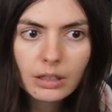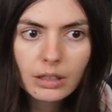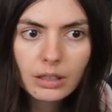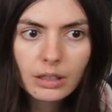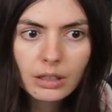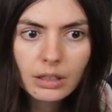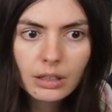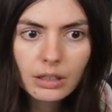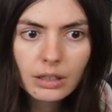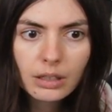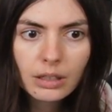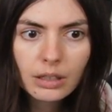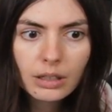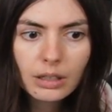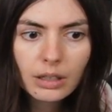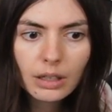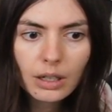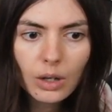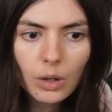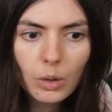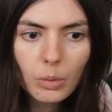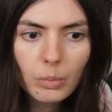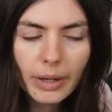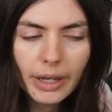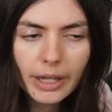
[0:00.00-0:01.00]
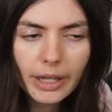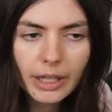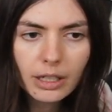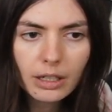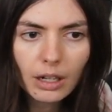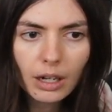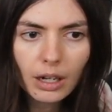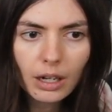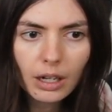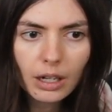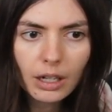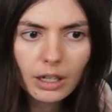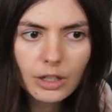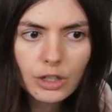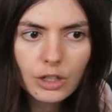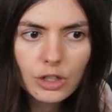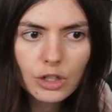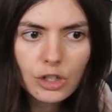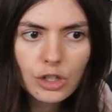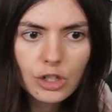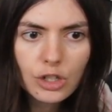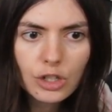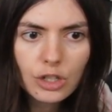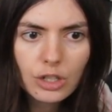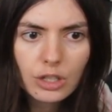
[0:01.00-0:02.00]
landing zone. Oh my
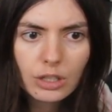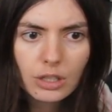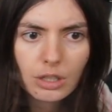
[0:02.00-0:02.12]
gosh.